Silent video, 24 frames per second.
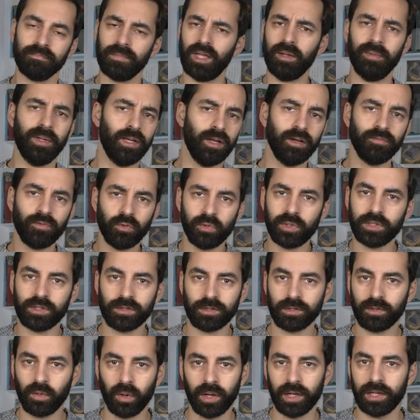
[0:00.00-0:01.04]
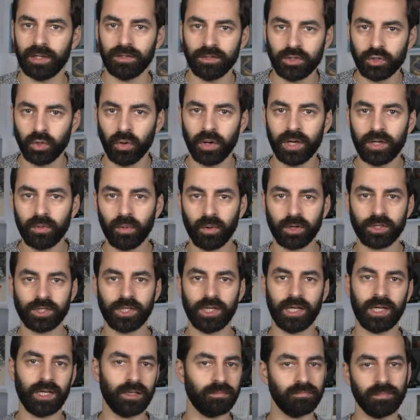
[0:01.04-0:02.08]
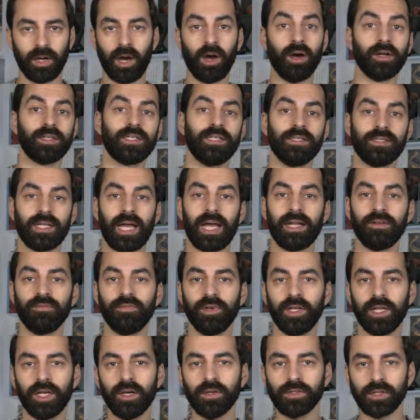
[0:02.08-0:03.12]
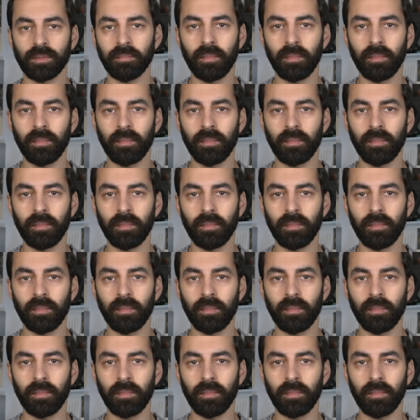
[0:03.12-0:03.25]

I mean, I've always quite enjoyed watching artisan videos,